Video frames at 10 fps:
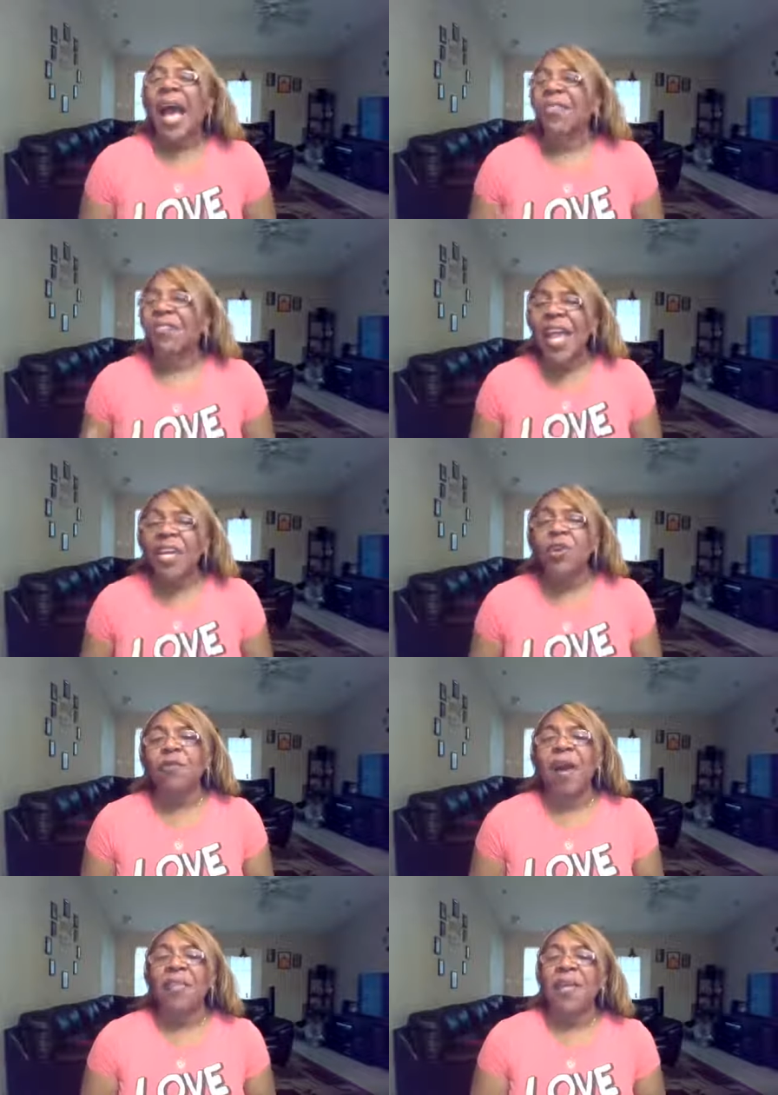I thank you,
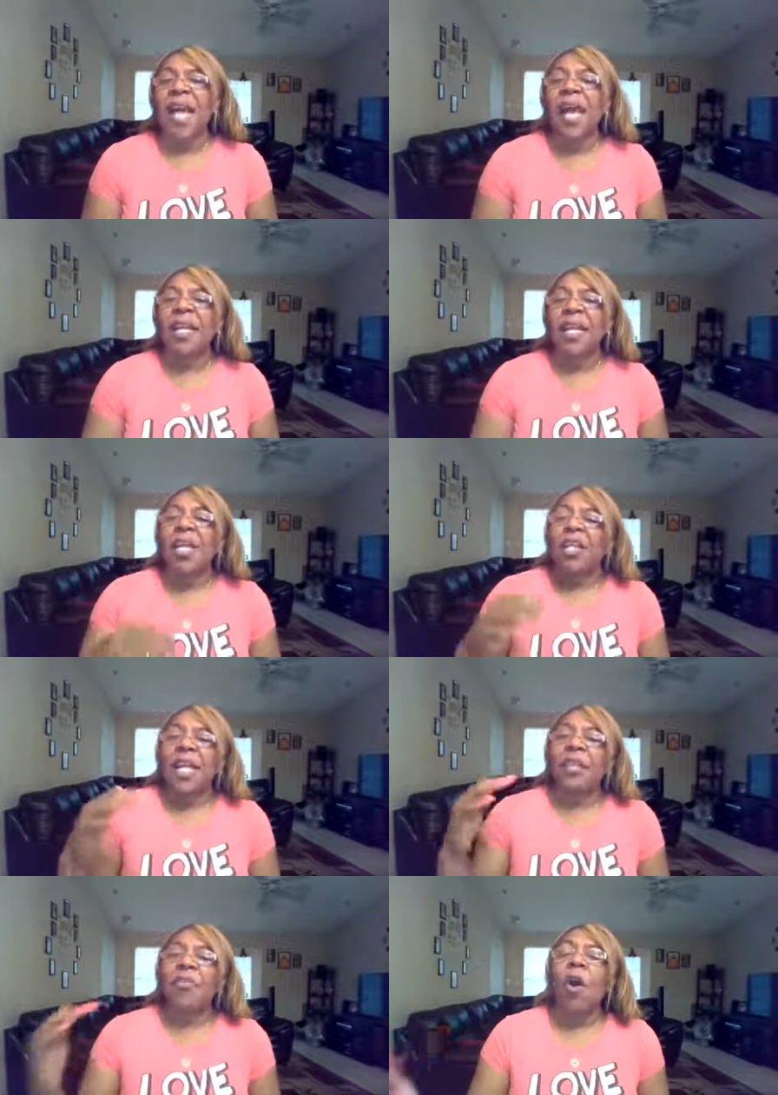Father God, that,
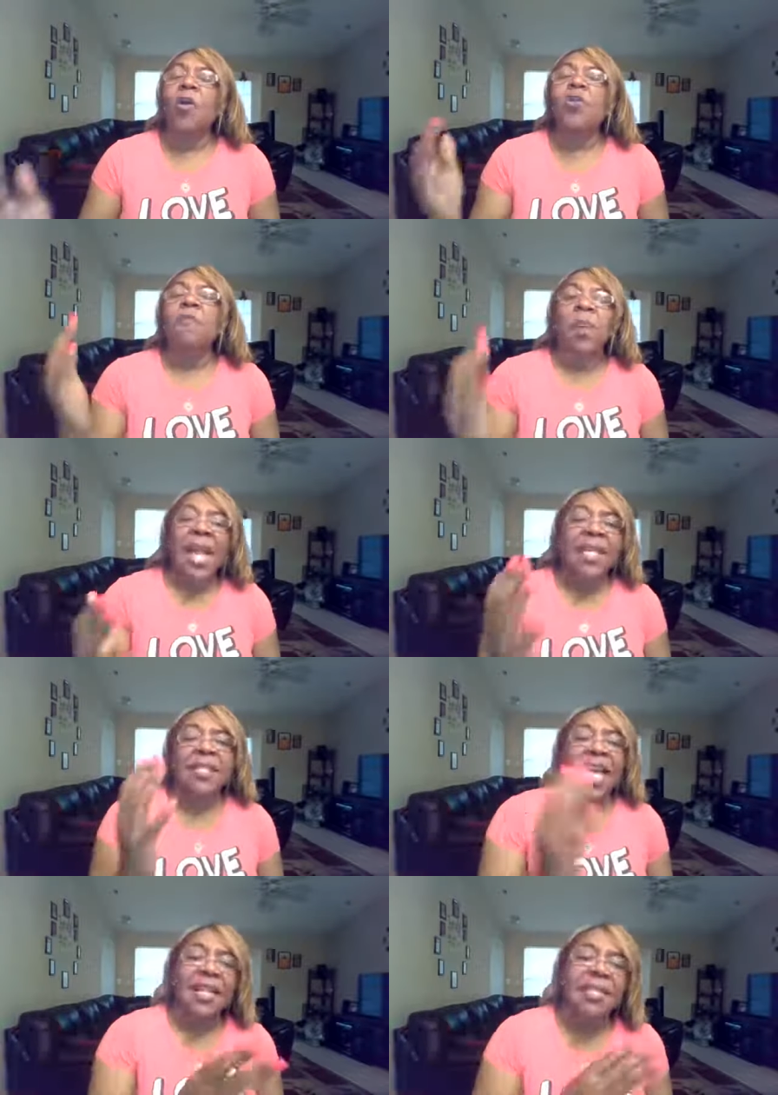that though you've
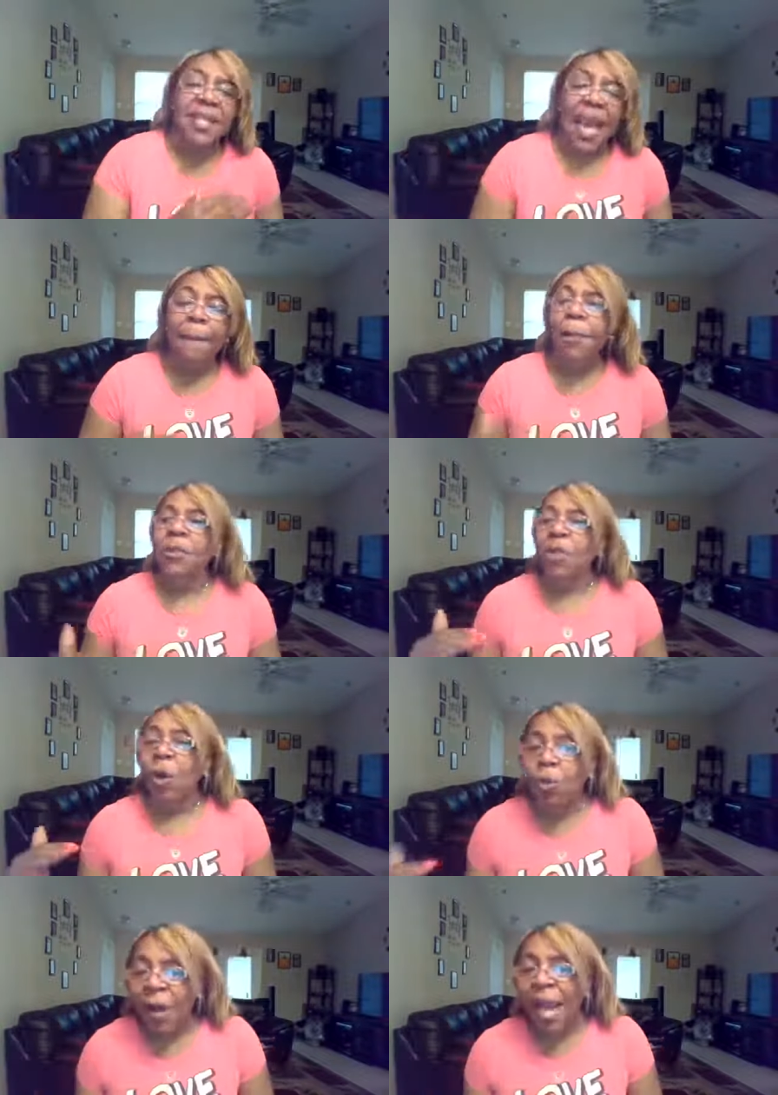placed examples
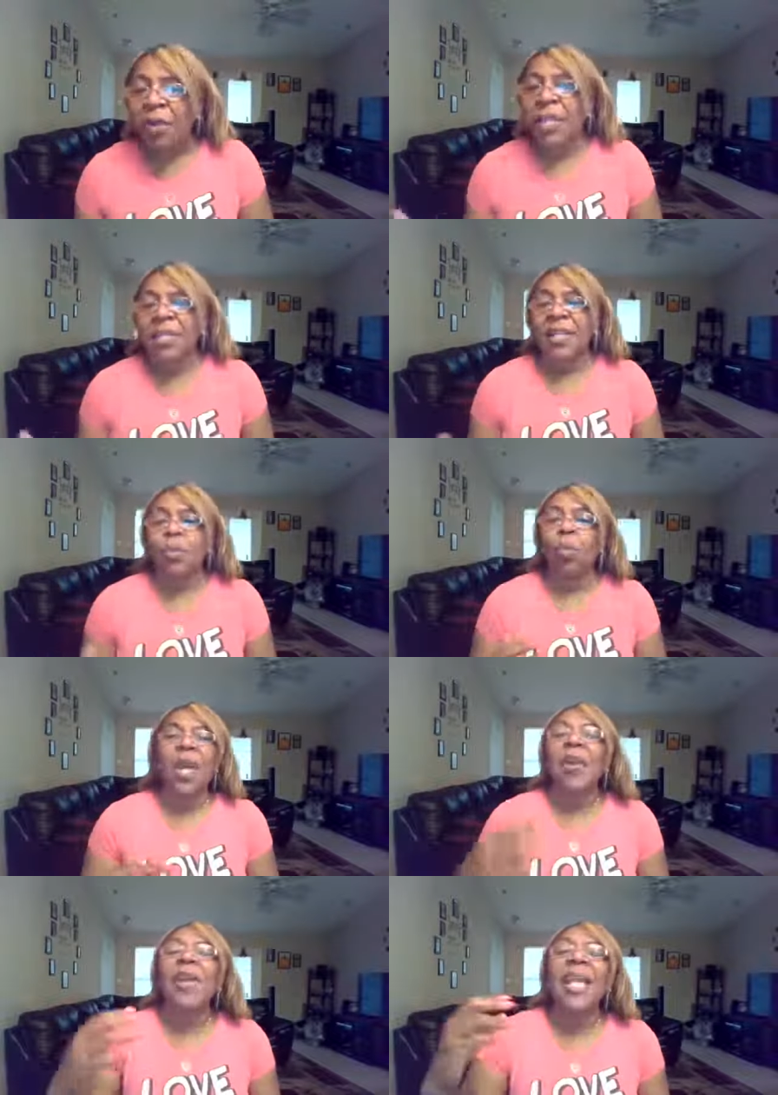around us, that
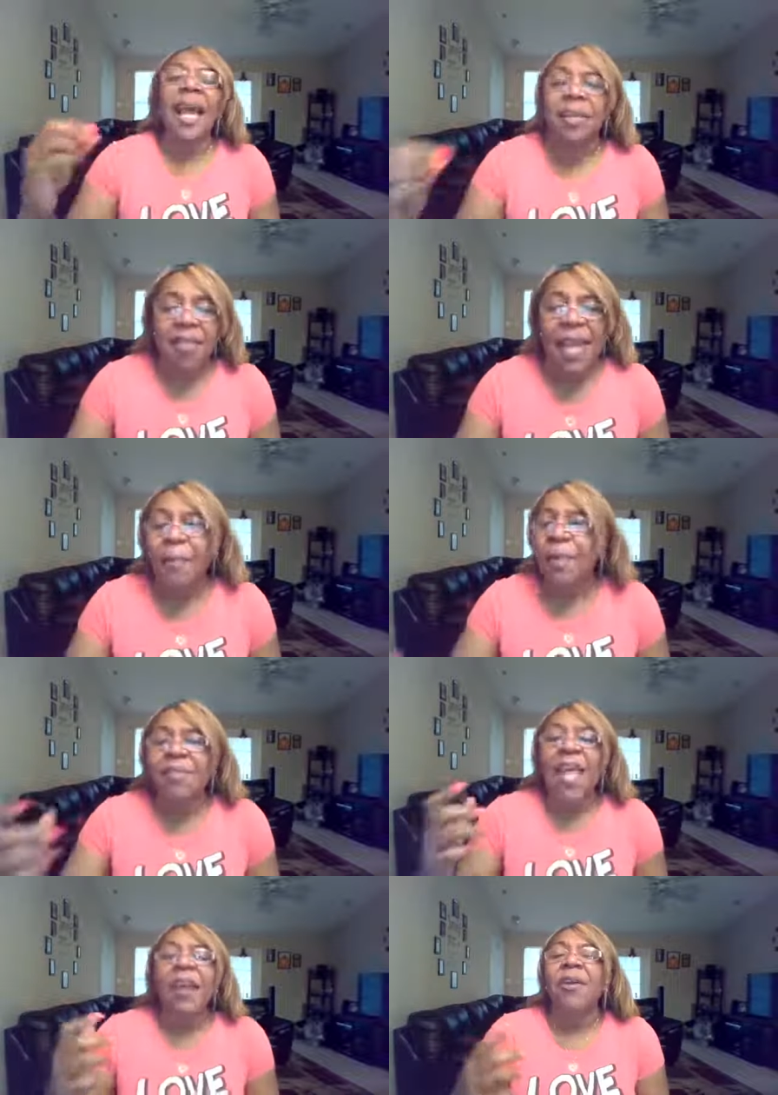we are not them
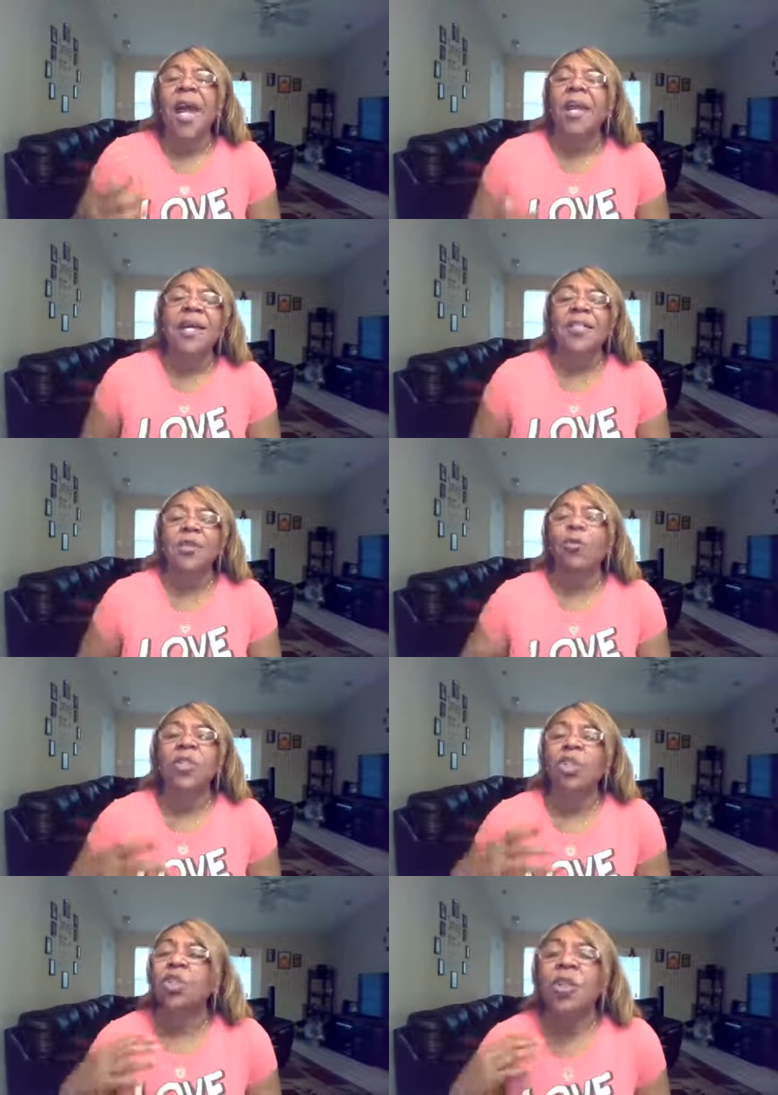and they are not us and
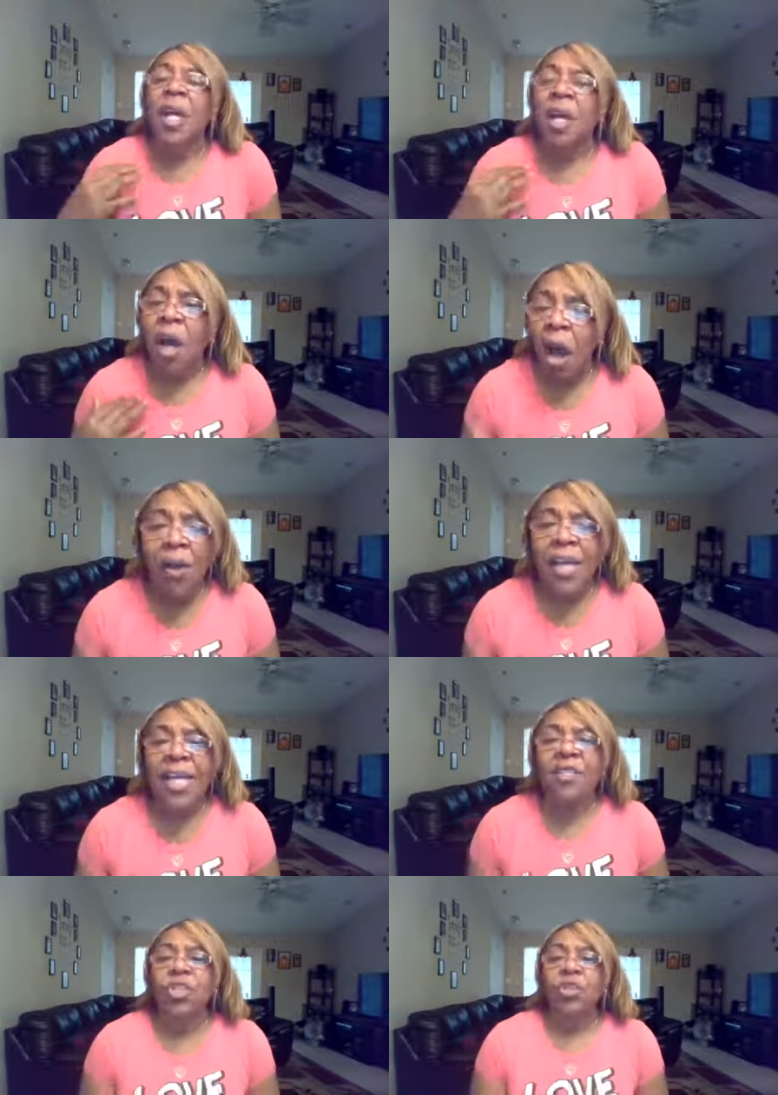what you're
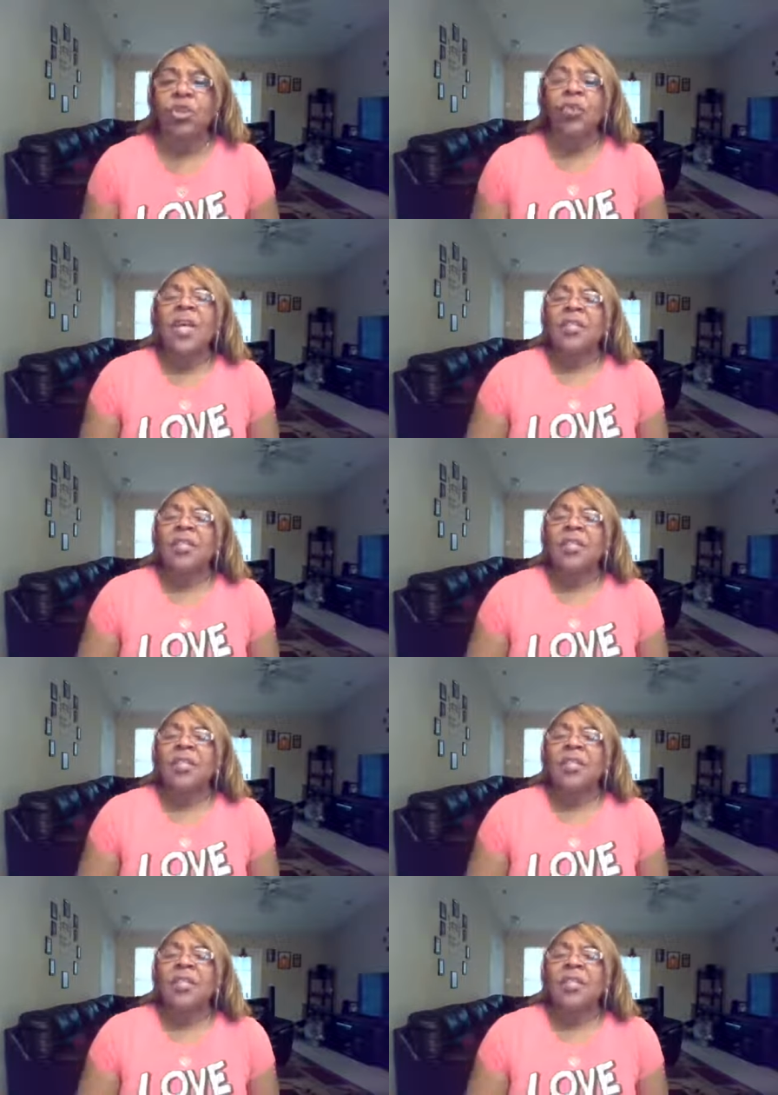calling us to.